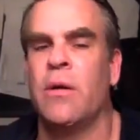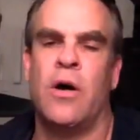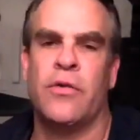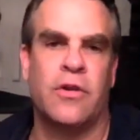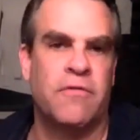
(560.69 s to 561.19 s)

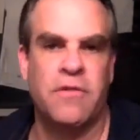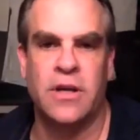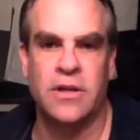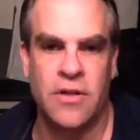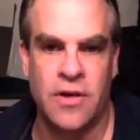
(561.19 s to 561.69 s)
also to fit
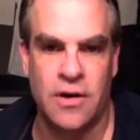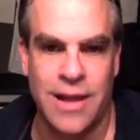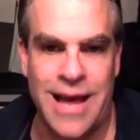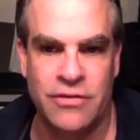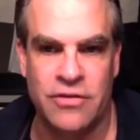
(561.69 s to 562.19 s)
into their
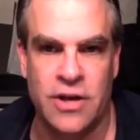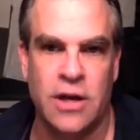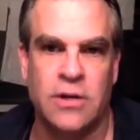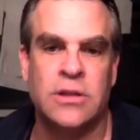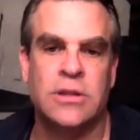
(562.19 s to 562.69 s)

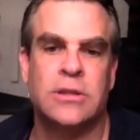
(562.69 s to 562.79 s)
lifestyle.